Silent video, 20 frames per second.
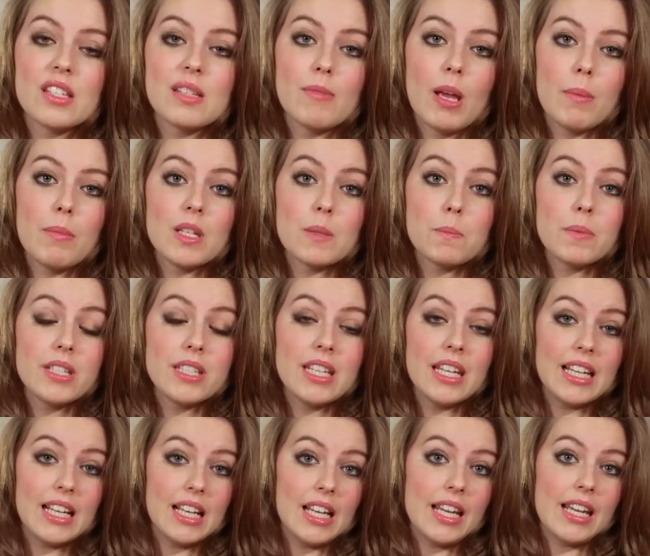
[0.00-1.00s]
at the moment,
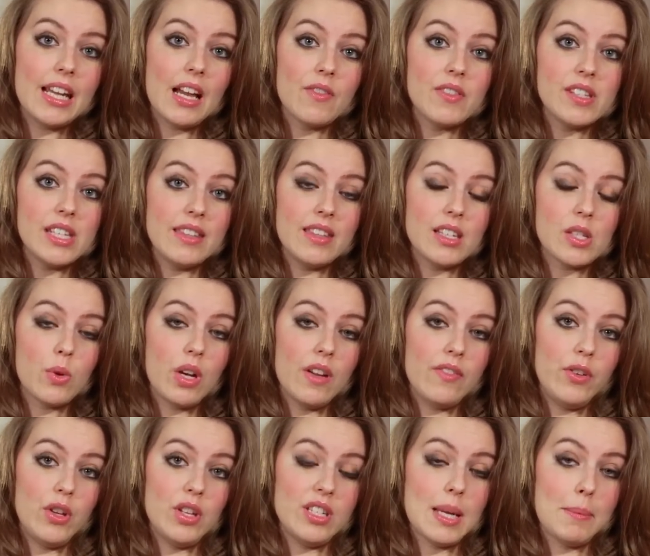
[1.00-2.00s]
particularly I've seen this quite
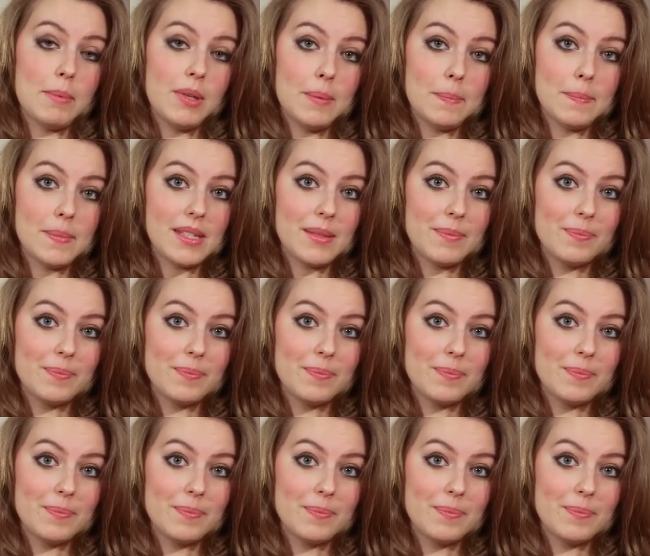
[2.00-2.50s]
a few at Debenhams.